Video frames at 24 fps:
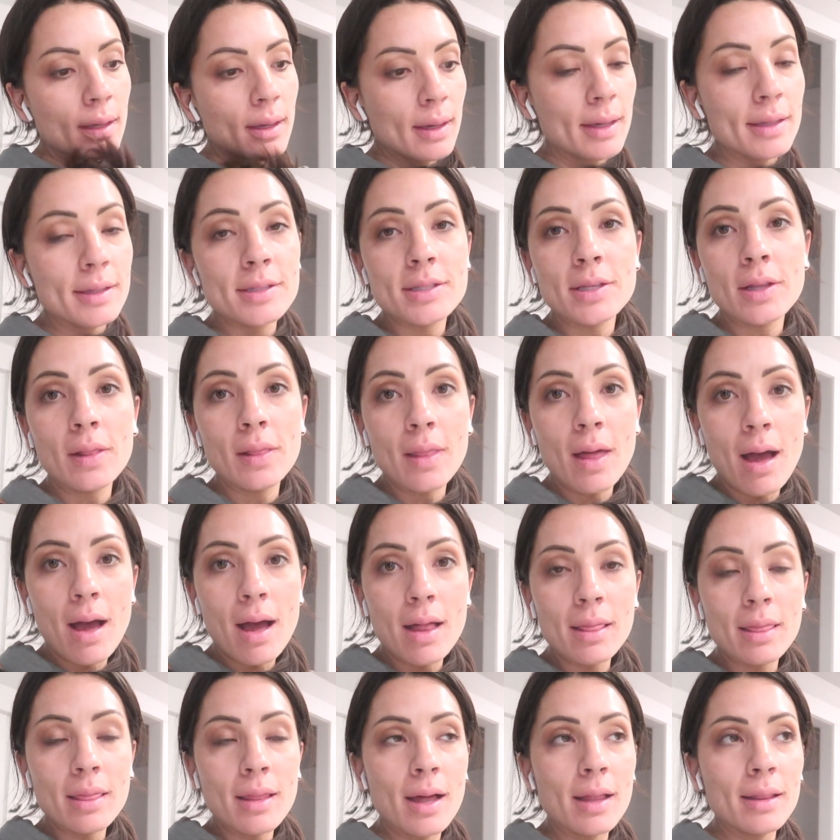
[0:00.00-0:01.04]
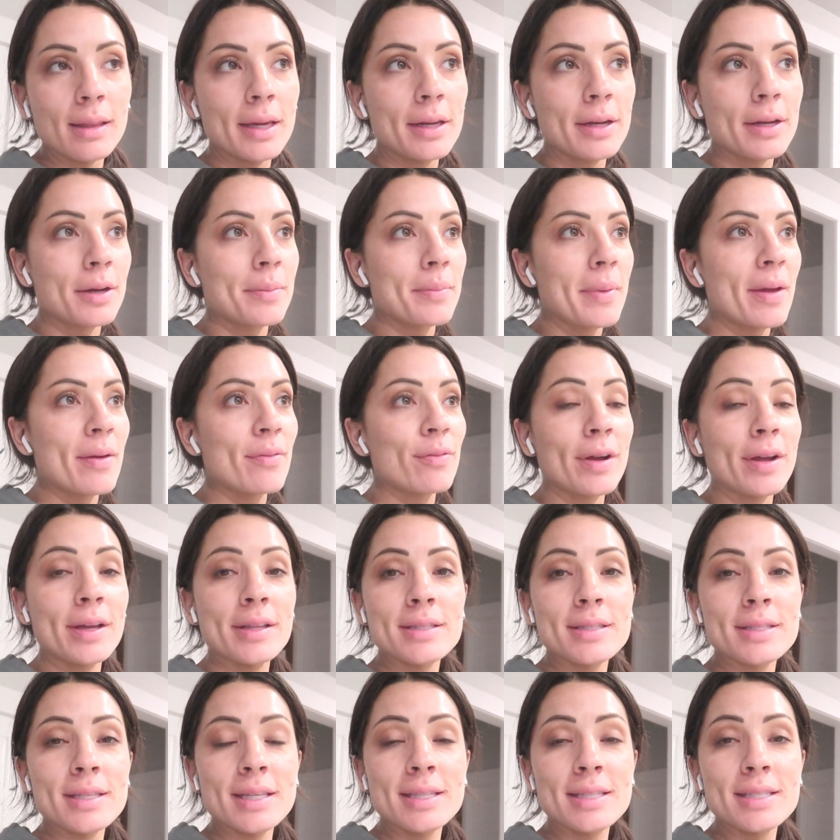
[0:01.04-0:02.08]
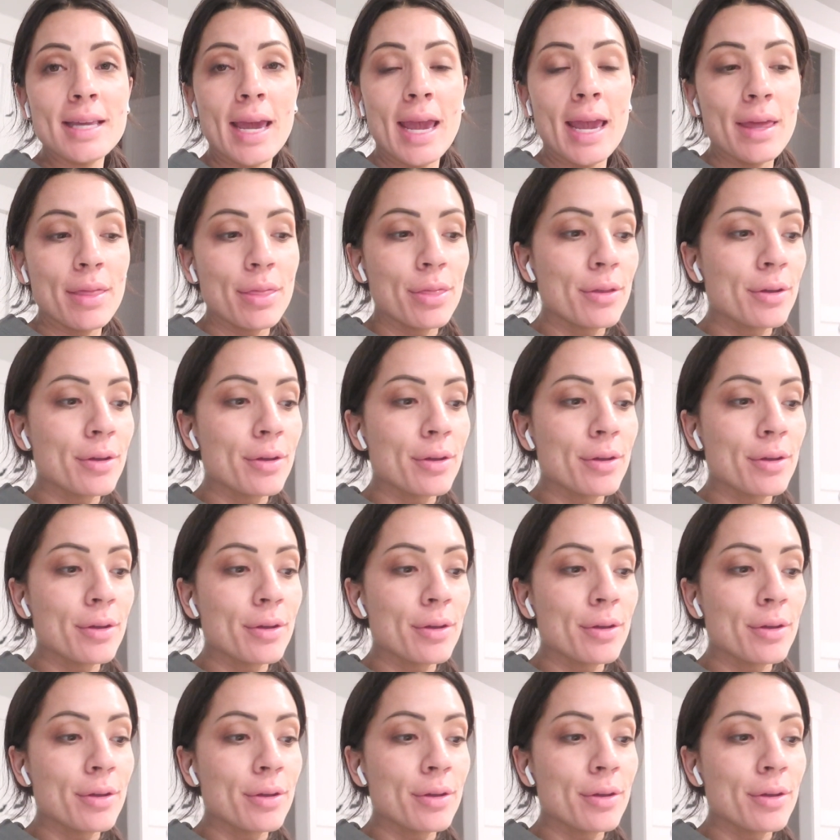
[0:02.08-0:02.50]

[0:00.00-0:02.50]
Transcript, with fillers: It's a lot, lot later, my friends. It's eight